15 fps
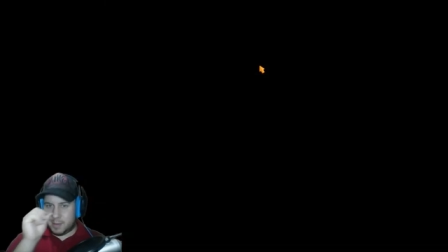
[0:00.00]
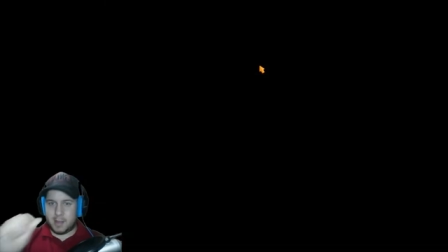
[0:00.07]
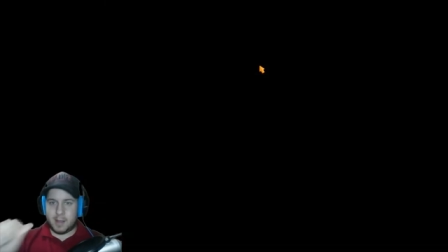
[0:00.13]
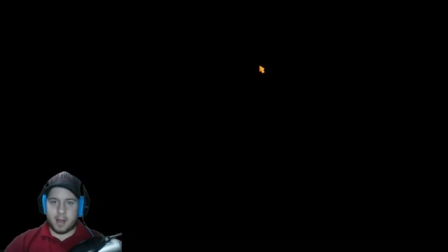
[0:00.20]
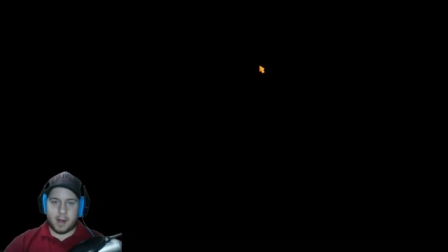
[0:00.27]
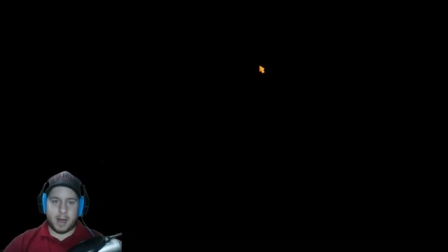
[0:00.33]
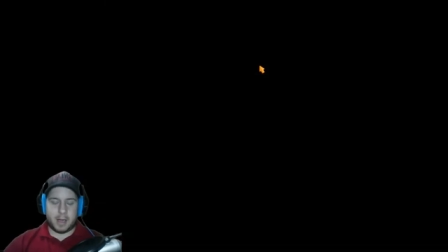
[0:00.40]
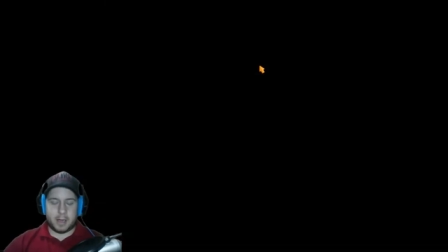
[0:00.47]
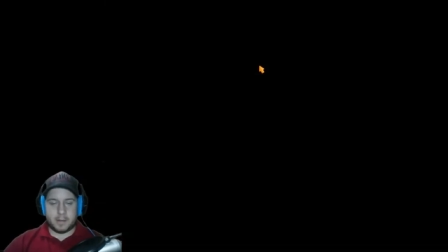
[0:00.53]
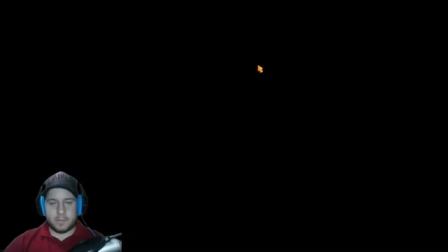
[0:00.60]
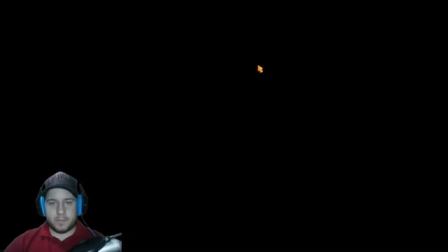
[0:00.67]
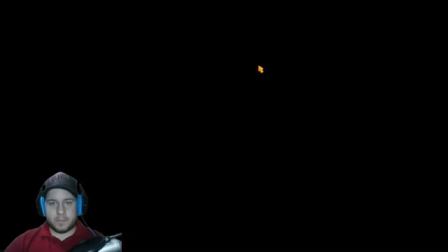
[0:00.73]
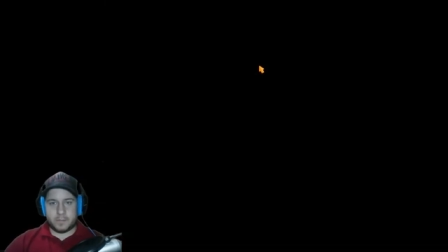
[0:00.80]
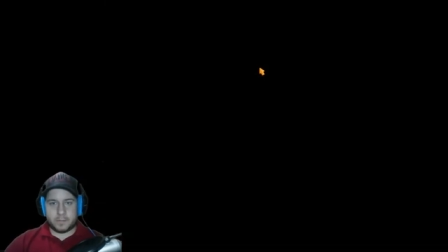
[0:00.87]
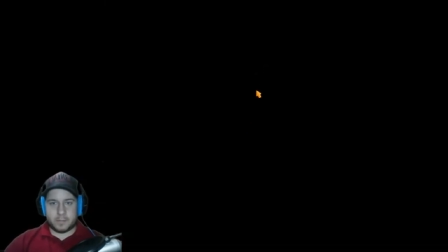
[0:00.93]
All right.
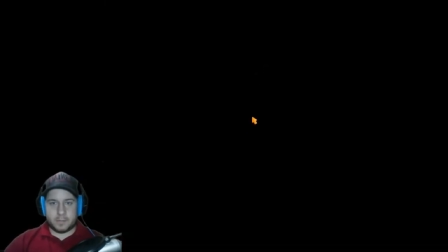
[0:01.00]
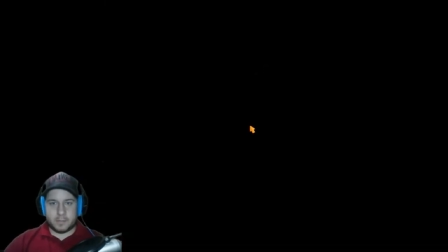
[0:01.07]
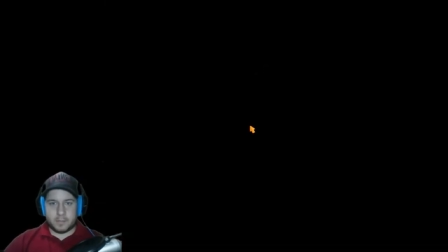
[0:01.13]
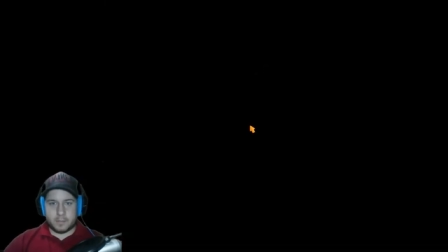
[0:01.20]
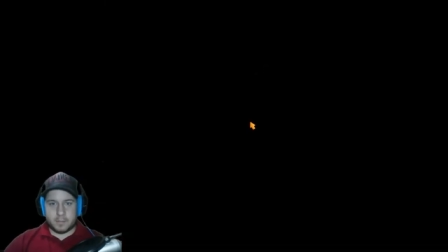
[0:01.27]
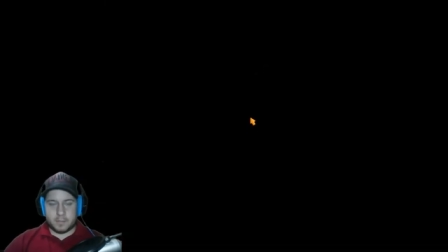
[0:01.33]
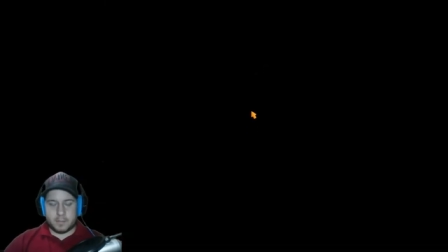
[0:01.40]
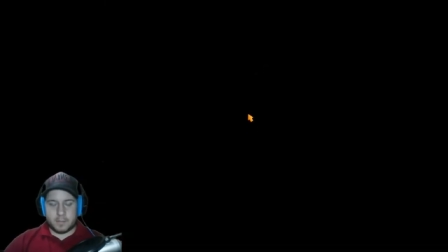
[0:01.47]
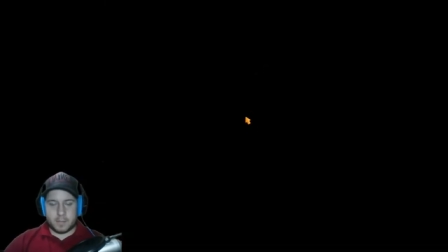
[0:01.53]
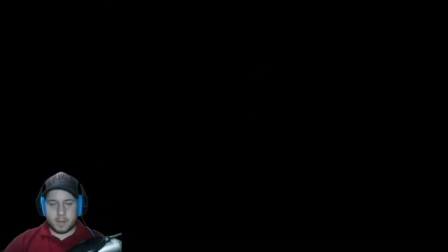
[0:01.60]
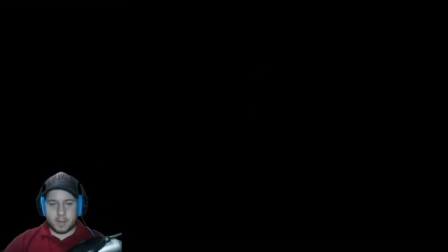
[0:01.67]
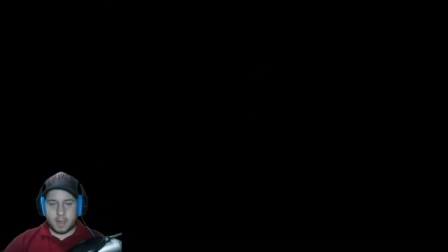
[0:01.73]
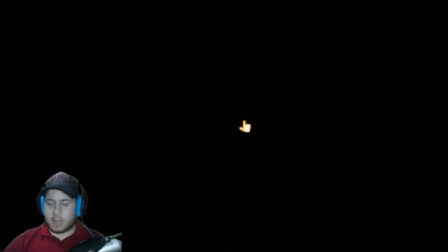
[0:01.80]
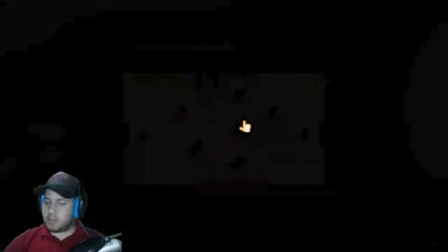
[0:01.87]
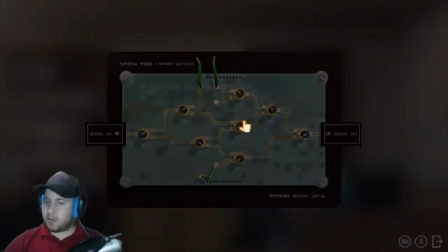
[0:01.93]

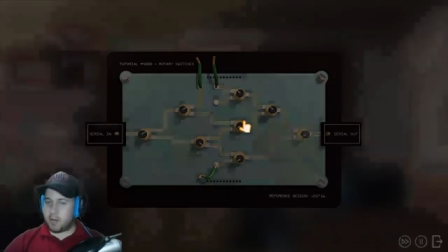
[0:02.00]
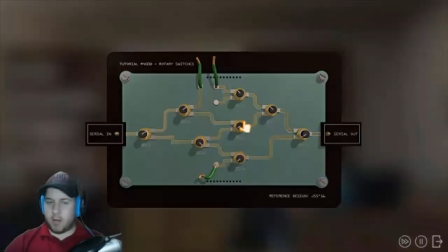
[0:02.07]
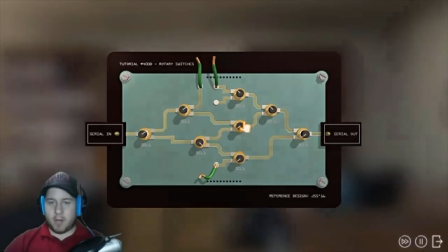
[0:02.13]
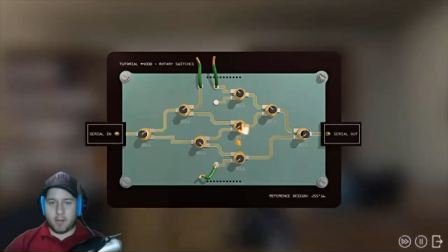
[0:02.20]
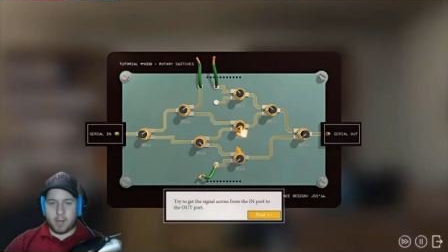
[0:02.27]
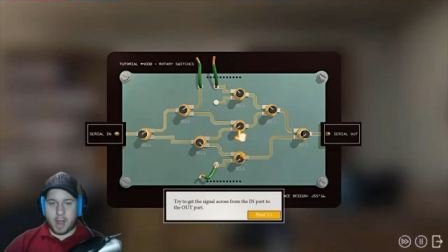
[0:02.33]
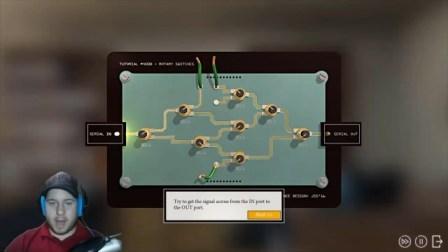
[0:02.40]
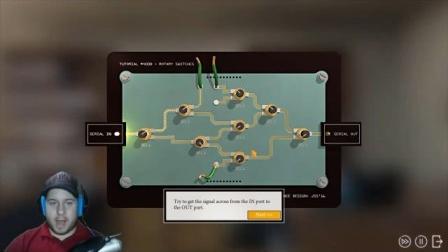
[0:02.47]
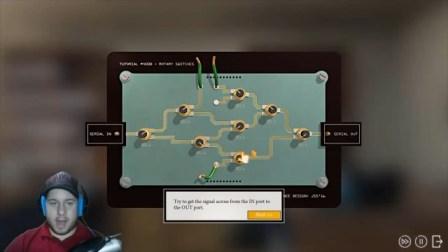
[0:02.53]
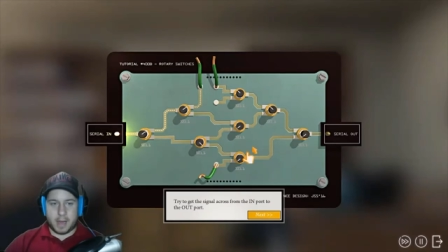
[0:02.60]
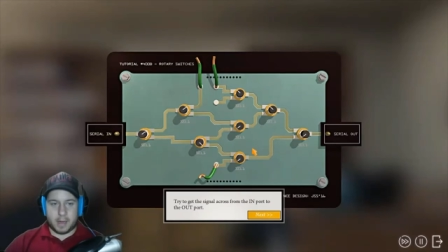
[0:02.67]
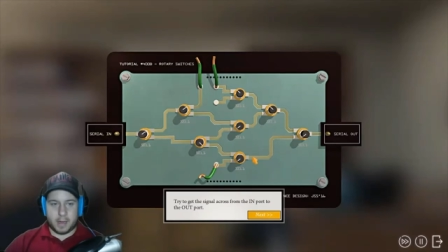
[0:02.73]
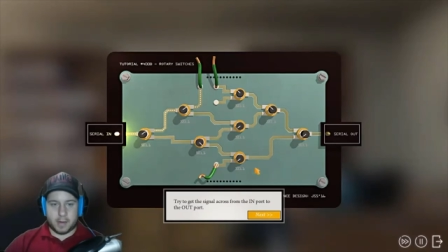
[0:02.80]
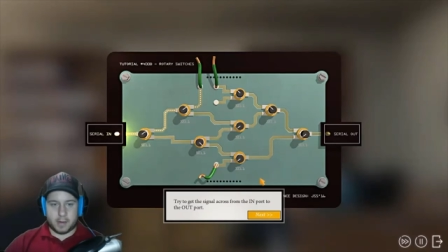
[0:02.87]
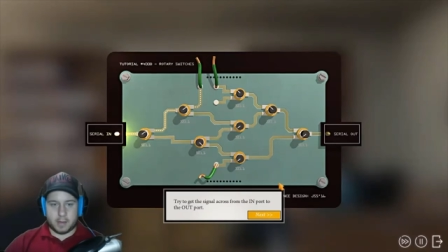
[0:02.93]
Let's throw it right at
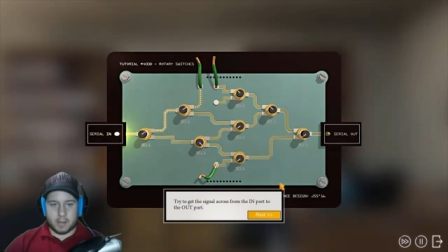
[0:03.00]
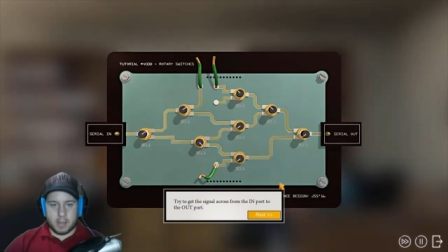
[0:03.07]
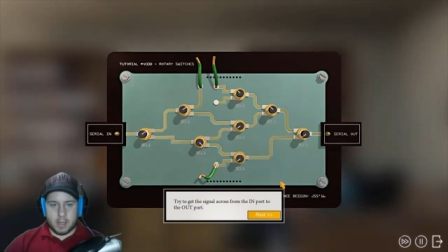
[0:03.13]
it here.